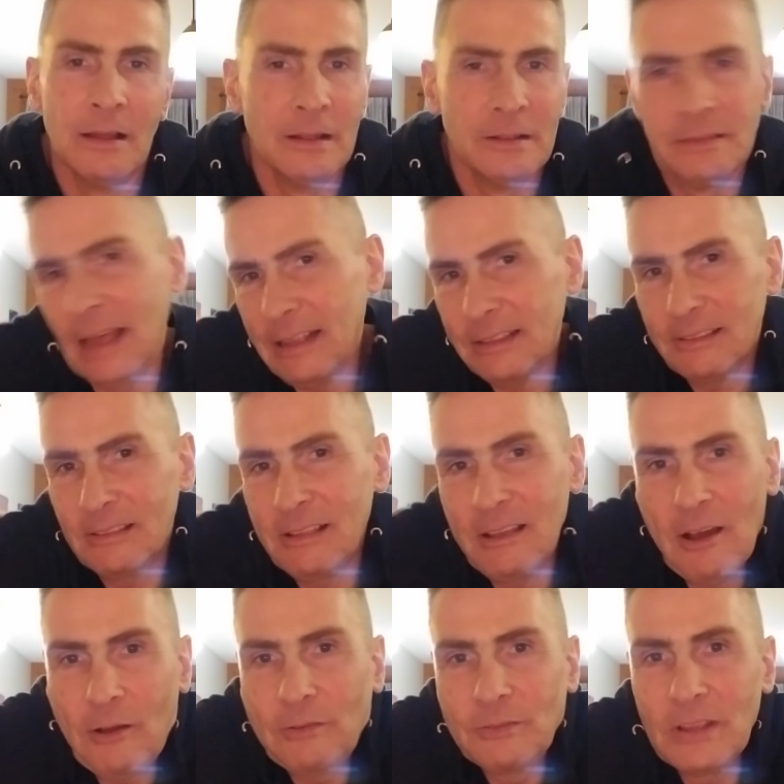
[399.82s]

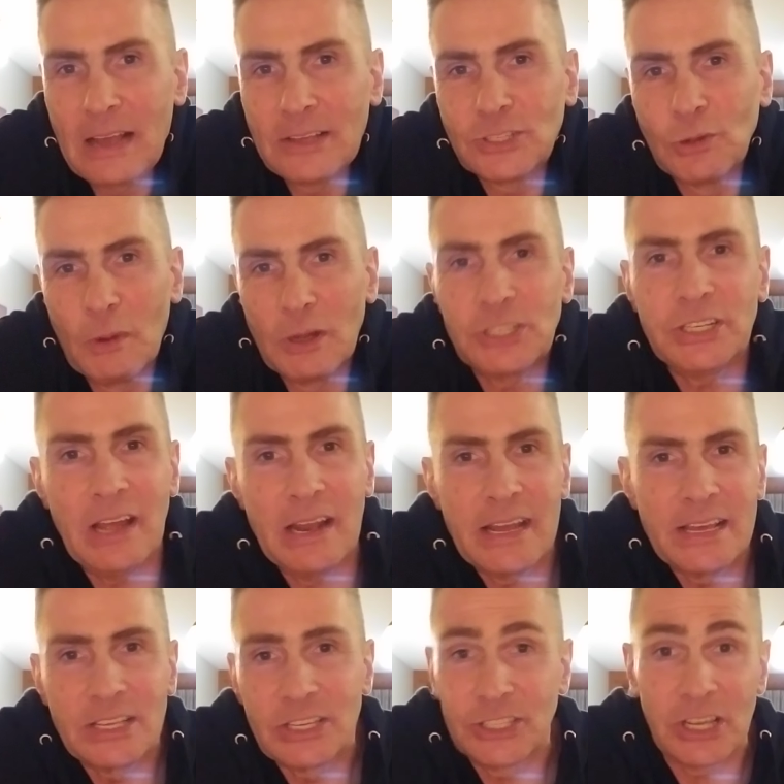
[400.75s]
Not so much
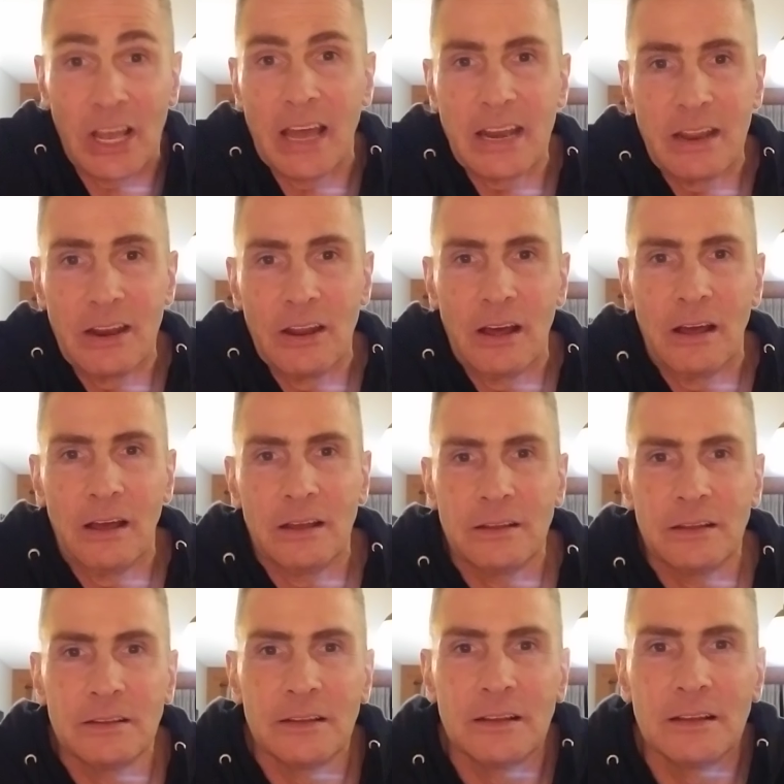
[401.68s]
that he incited
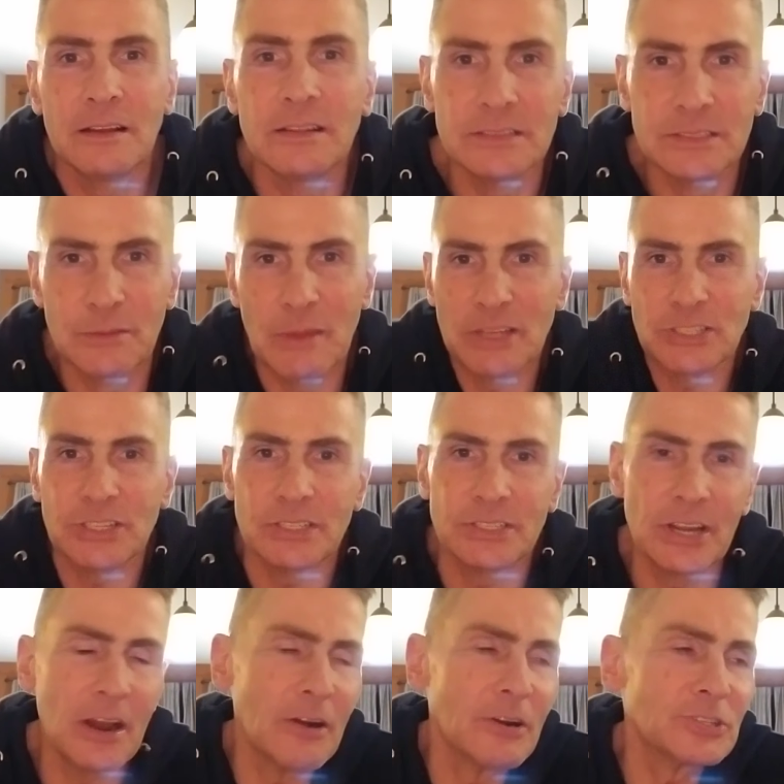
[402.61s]
domestic
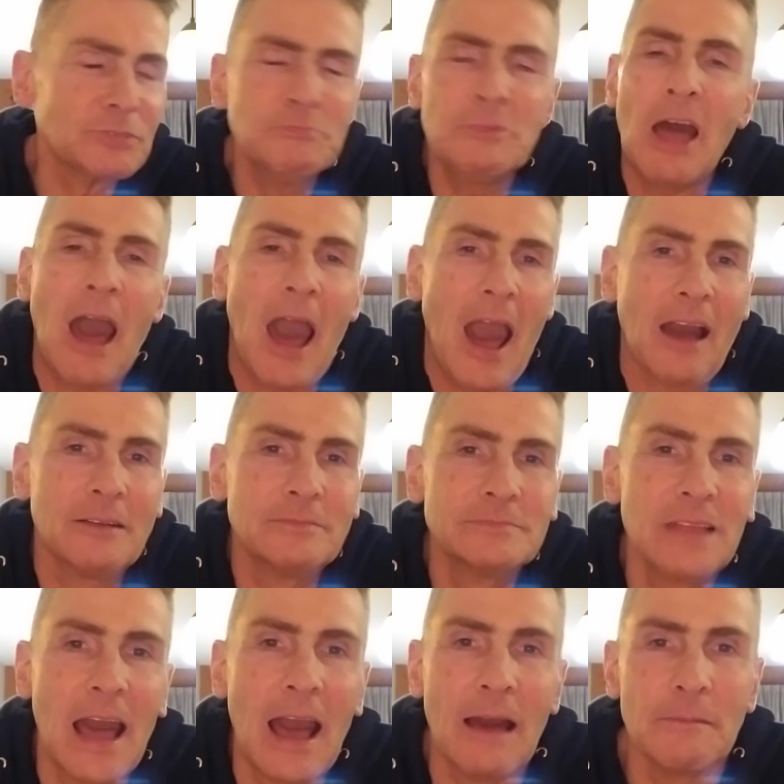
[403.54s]
terrorism. Nah,
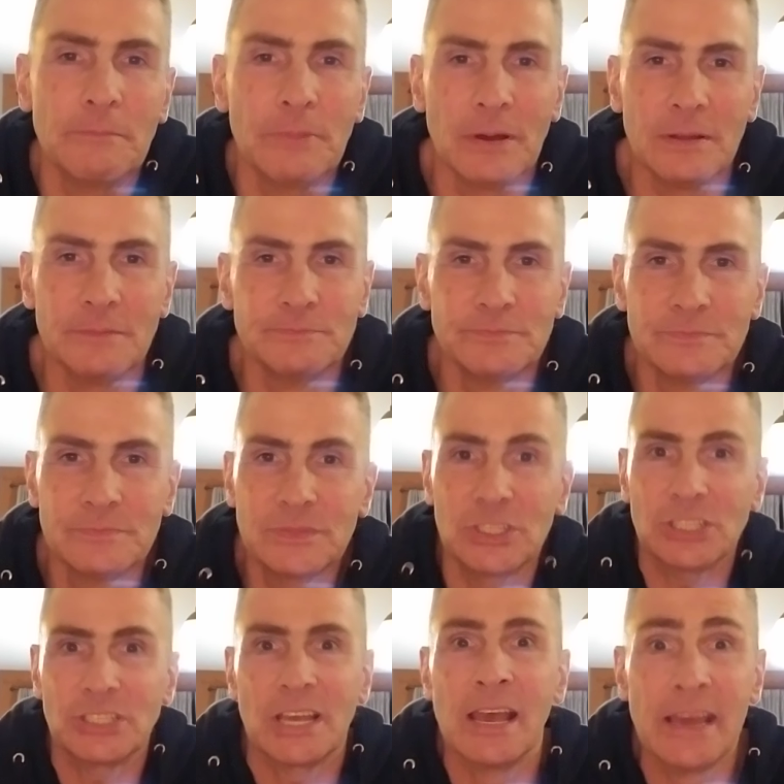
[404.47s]
but
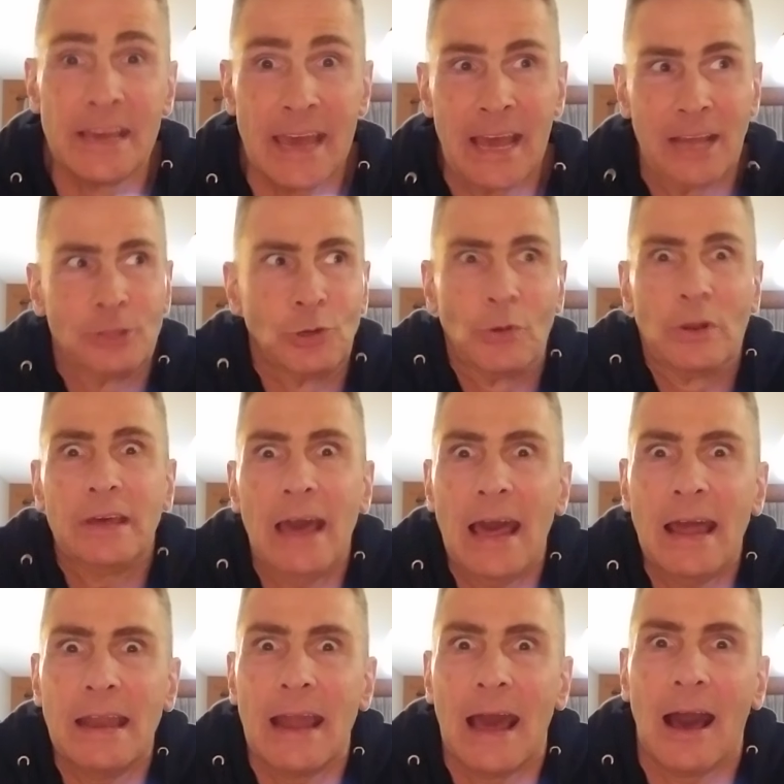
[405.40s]
just he can't do it
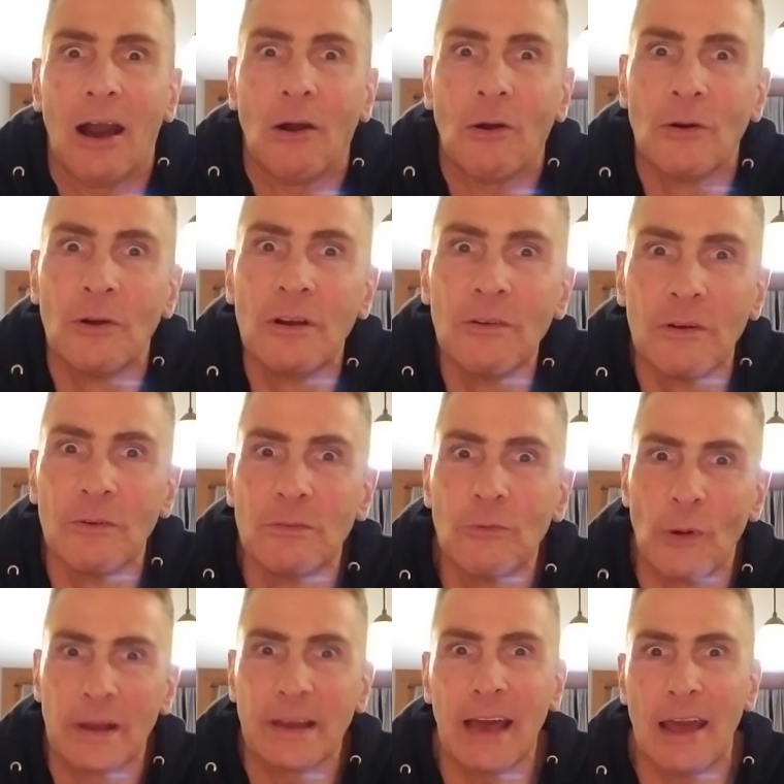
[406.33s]
again now.
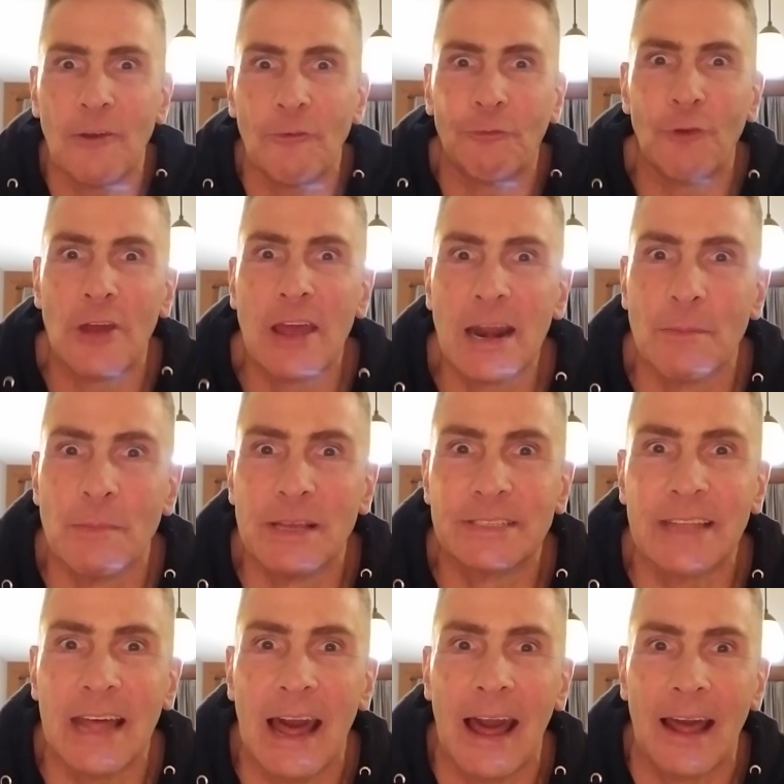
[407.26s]
What kind of freedom
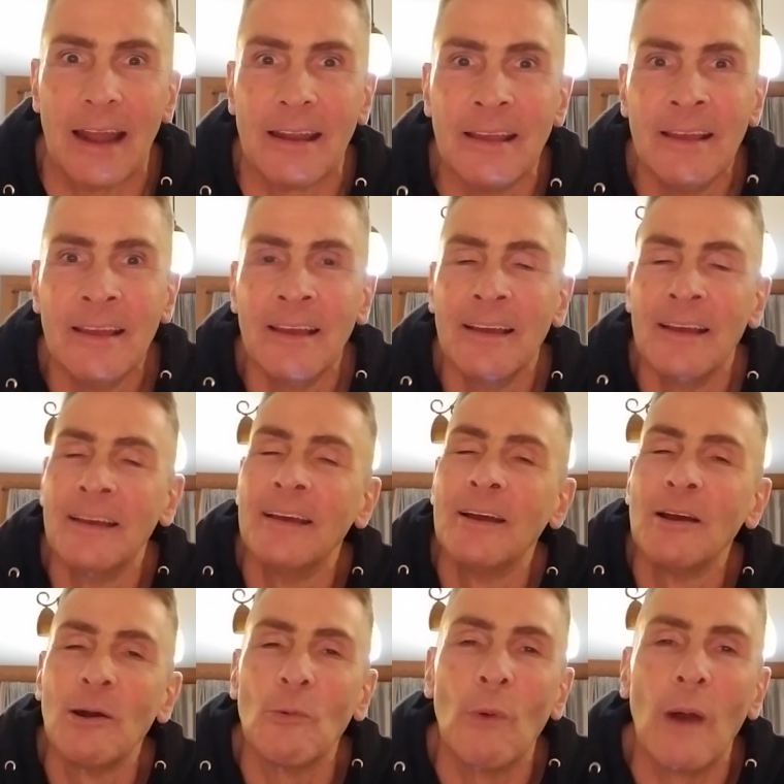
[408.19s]
is that?
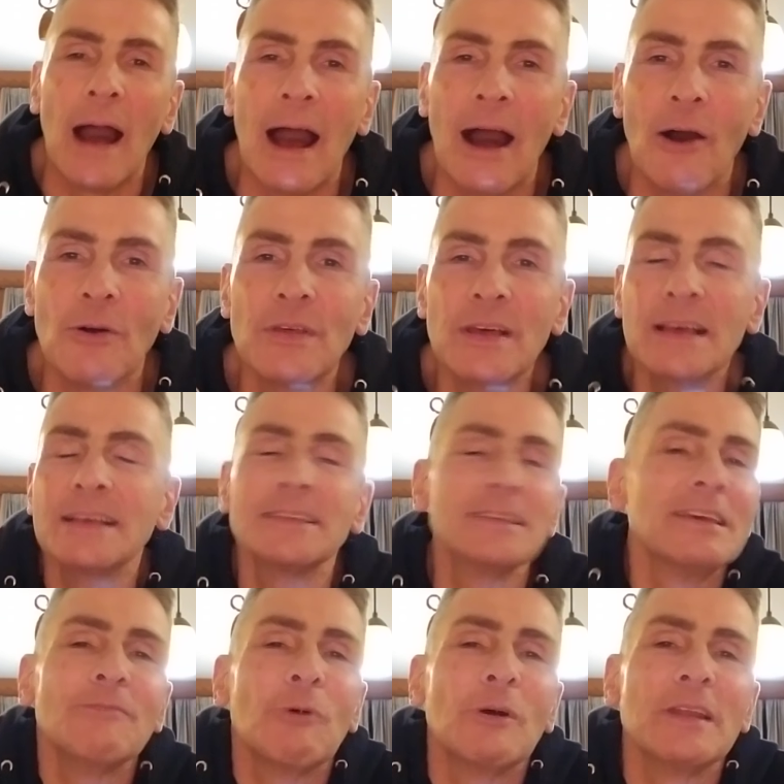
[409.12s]
Wow.
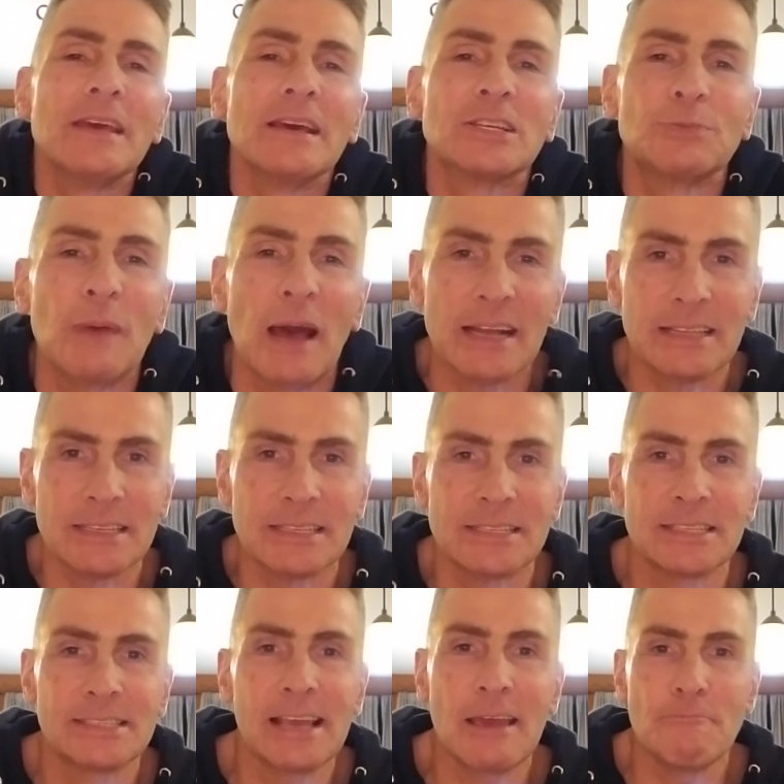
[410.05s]
What do you expect? It's
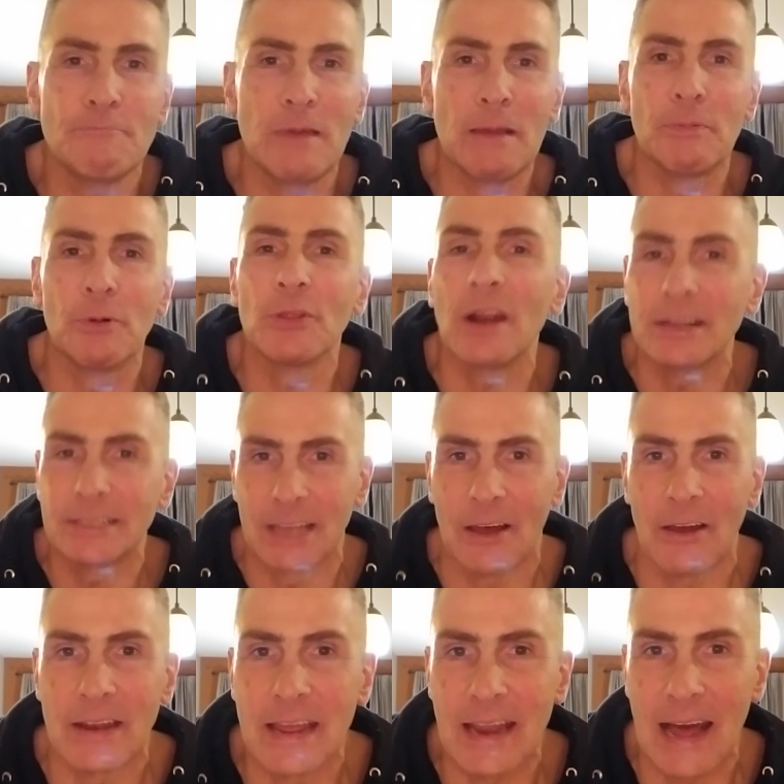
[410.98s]
the same people that are
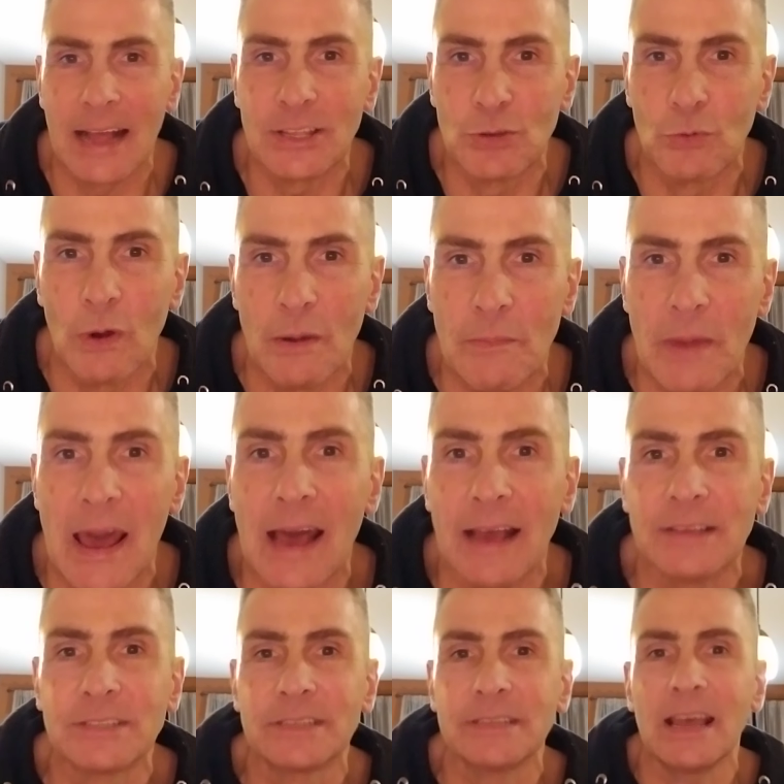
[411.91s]
telling you not to wear
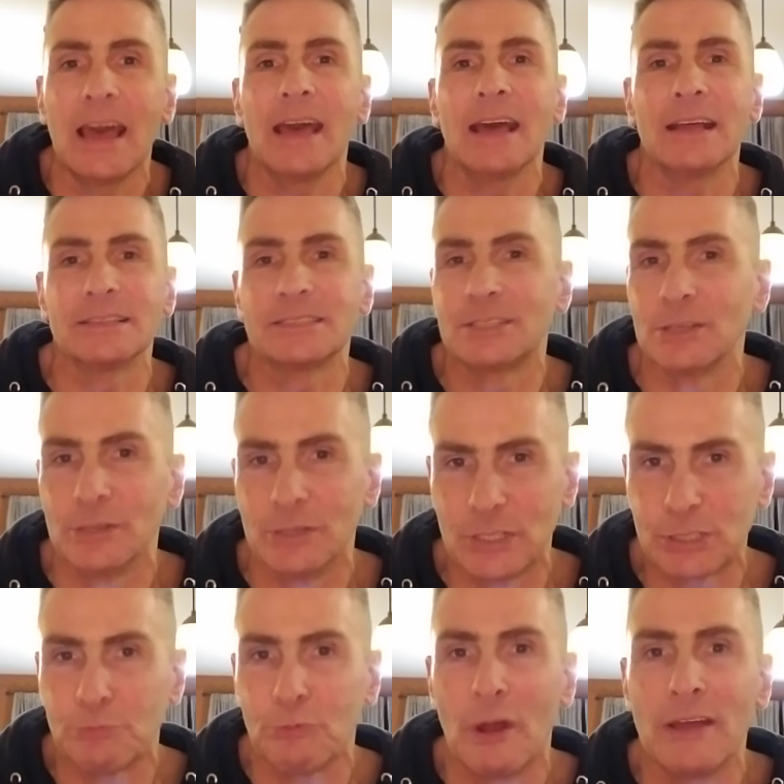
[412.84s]
masks and to
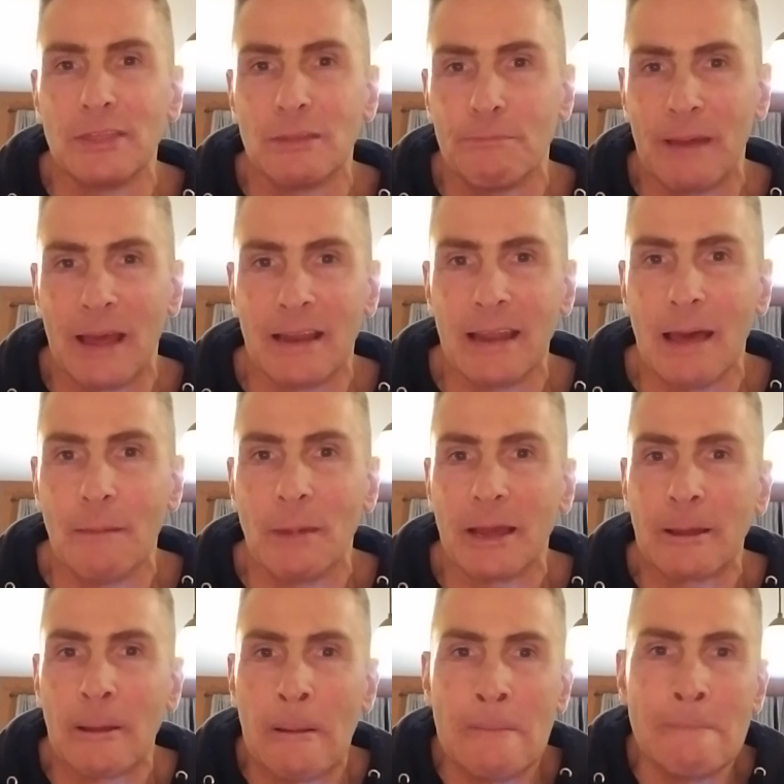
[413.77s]
spread the
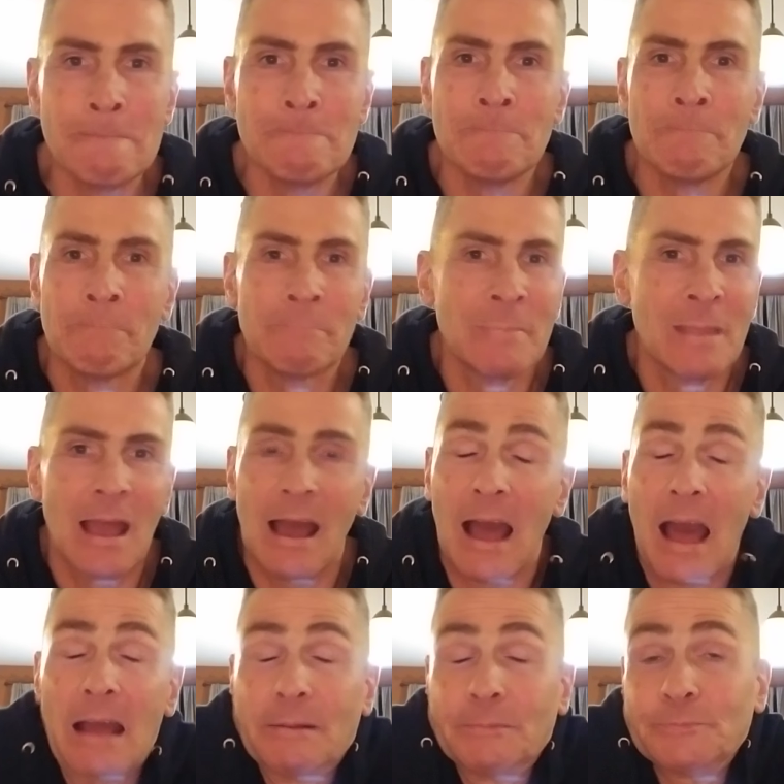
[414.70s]
pandemic.
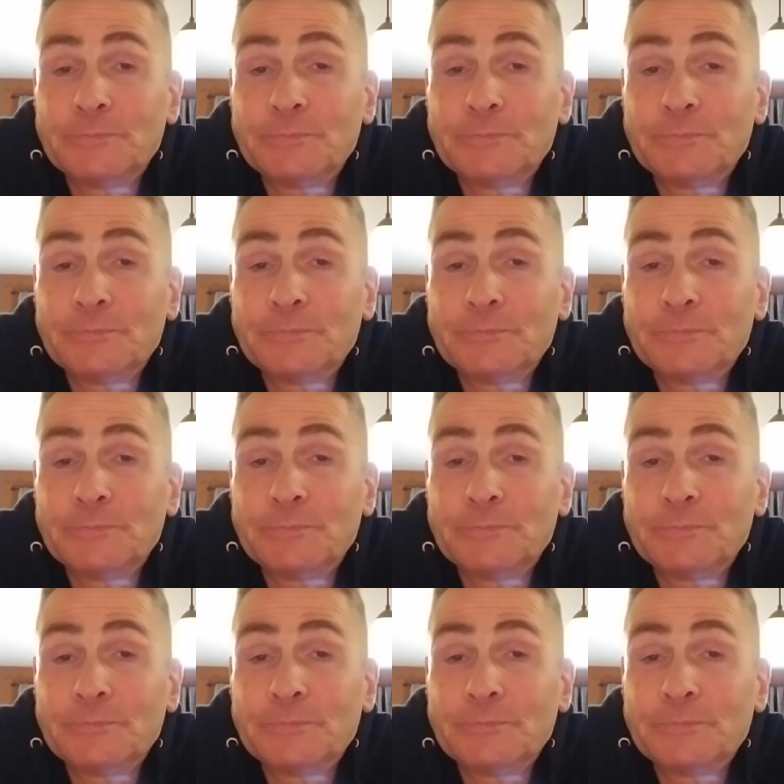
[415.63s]
I